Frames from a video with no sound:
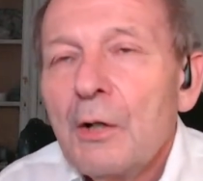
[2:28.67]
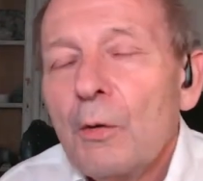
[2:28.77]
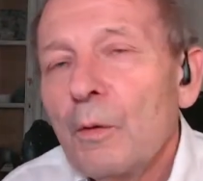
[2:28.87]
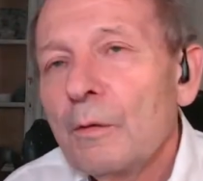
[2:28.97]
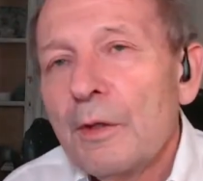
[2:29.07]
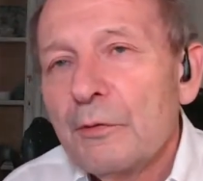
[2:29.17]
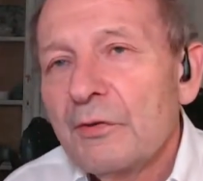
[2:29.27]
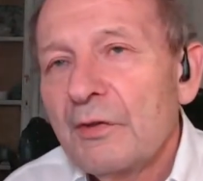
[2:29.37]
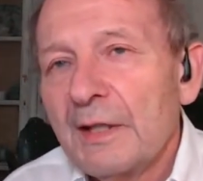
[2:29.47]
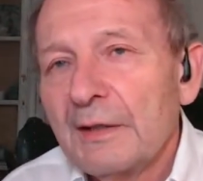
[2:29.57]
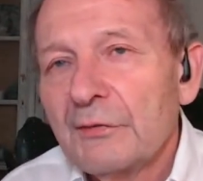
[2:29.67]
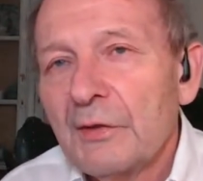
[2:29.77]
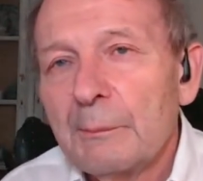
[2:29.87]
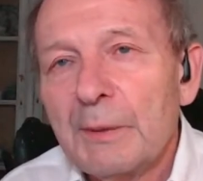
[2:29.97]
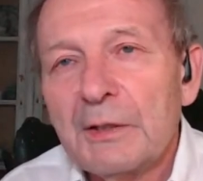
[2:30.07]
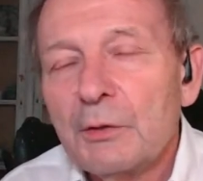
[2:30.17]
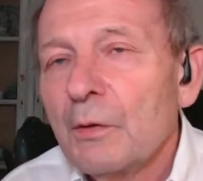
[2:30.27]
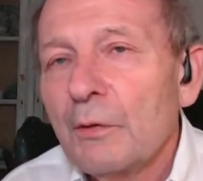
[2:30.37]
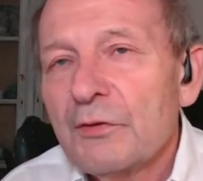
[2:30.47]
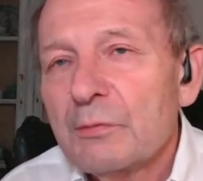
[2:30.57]
All those things,
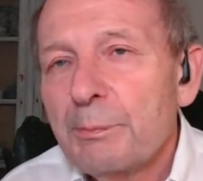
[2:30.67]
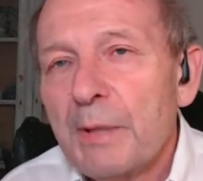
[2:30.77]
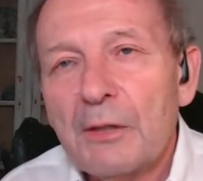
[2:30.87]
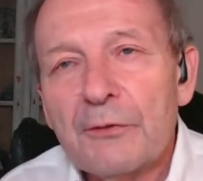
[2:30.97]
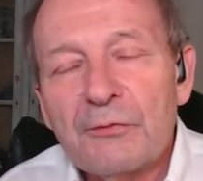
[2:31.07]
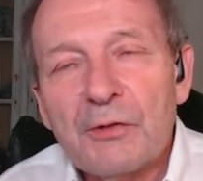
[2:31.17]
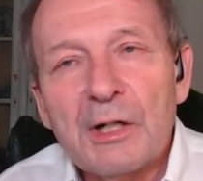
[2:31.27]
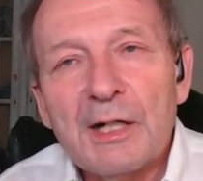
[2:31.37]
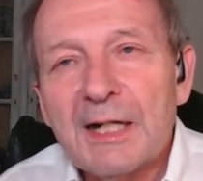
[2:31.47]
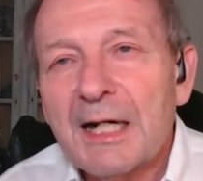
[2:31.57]
spells very